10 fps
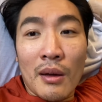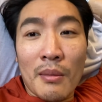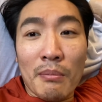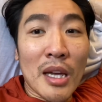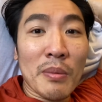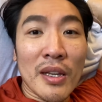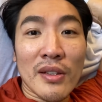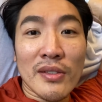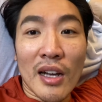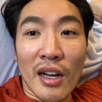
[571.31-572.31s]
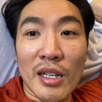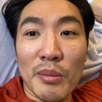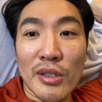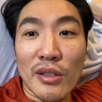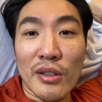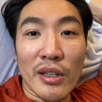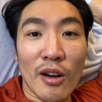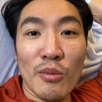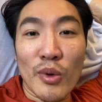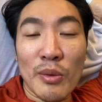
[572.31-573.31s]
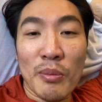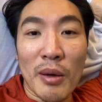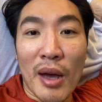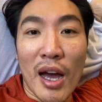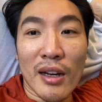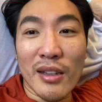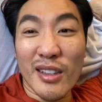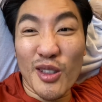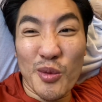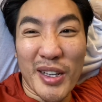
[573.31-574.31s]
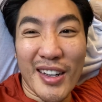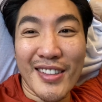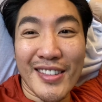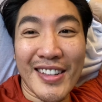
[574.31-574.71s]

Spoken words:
Maybe this high temperature could help with my back a little bit.